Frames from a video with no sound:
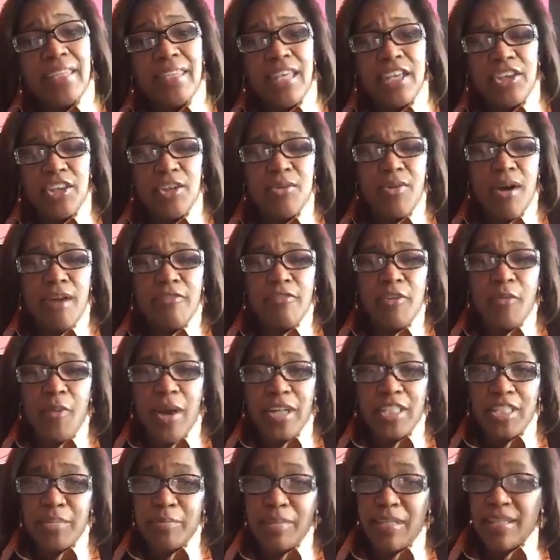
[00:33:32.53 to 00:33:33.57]
Thank you all for
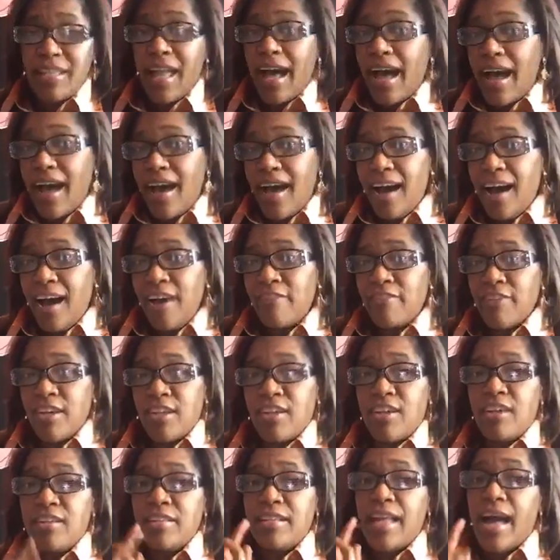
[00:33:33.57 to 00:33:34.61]
watching me live and
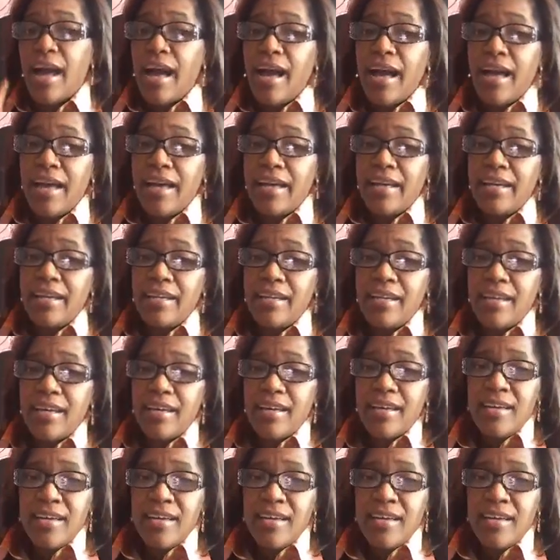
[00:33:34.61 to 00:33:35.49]
online.